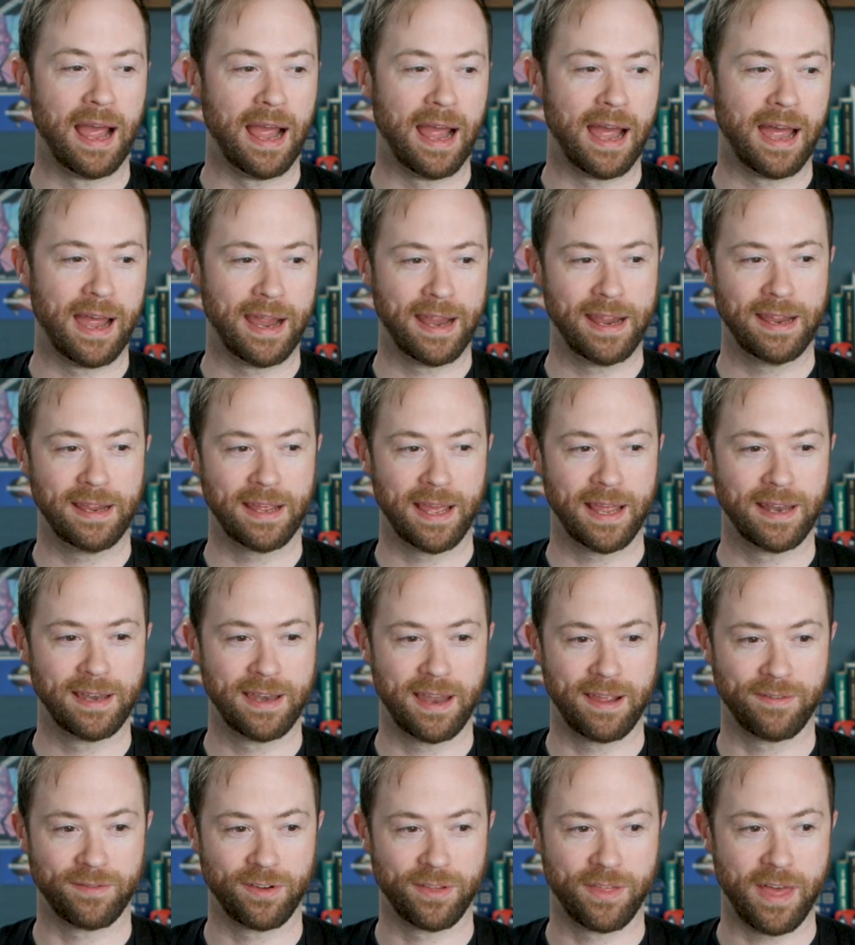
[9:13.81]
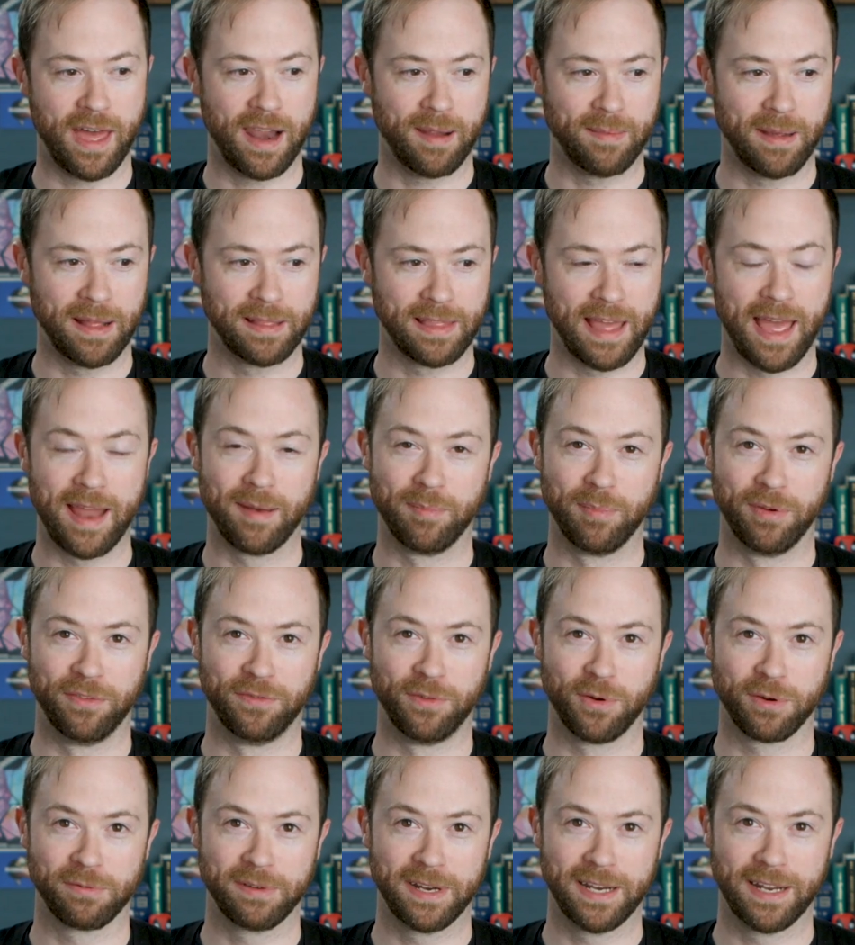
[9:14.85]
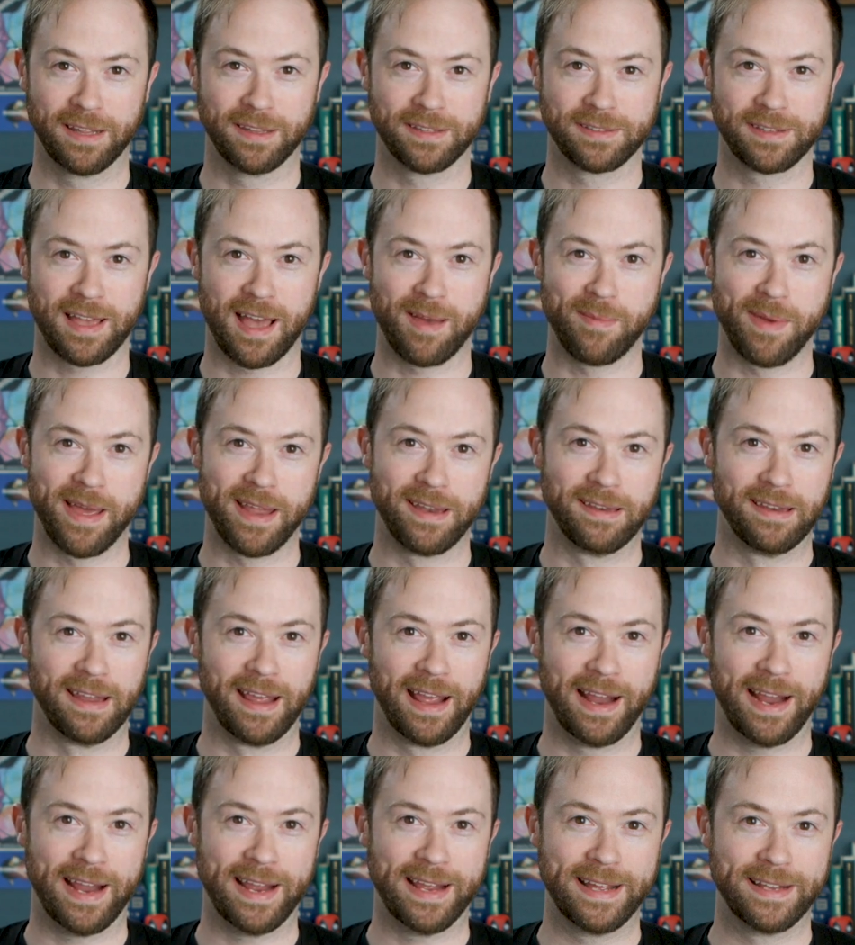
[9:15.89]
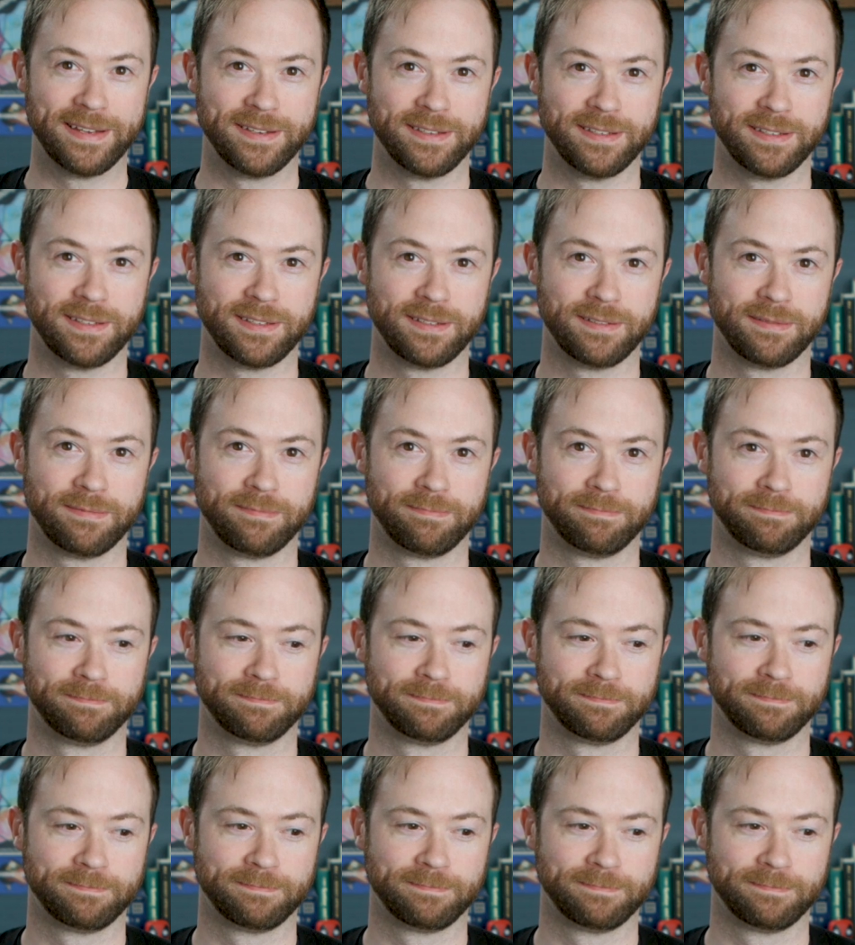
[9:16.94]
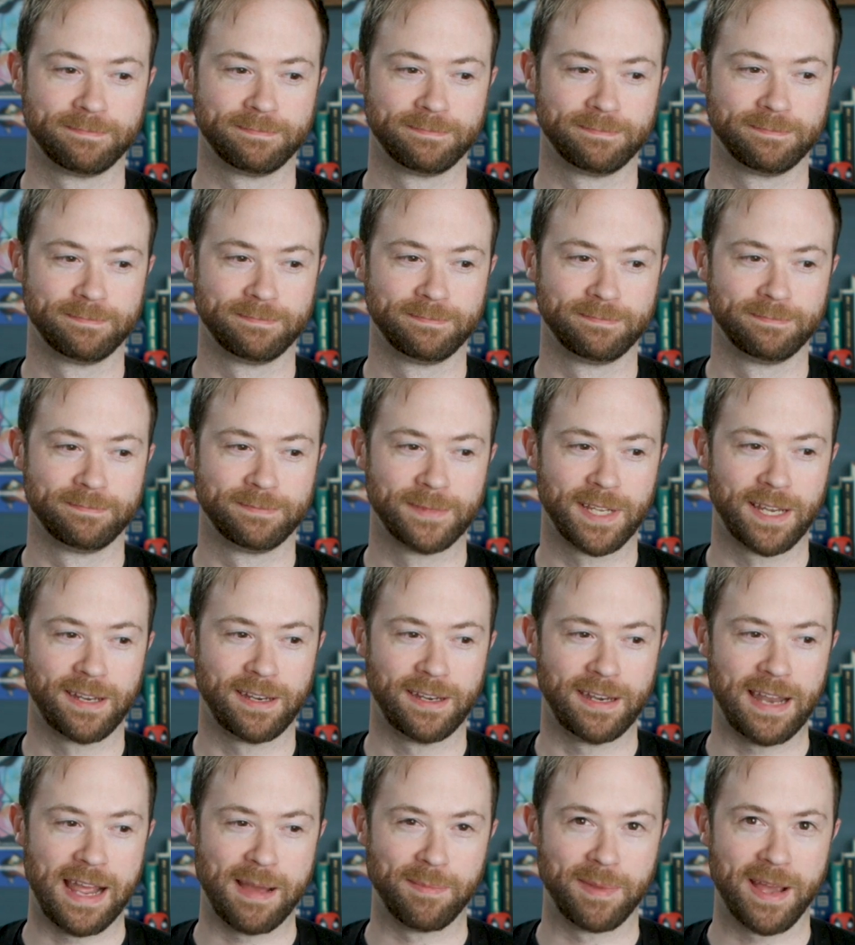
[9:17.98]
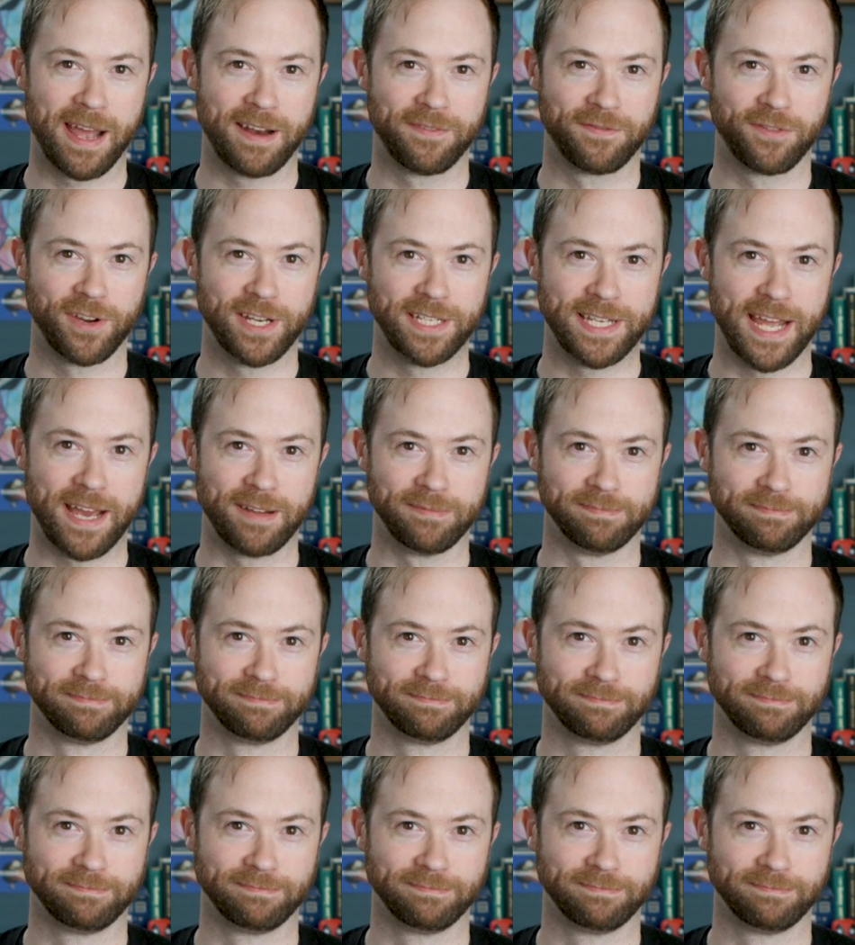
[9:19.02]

I had never thought about that before reading this comment, and now I'm kind of freaked out.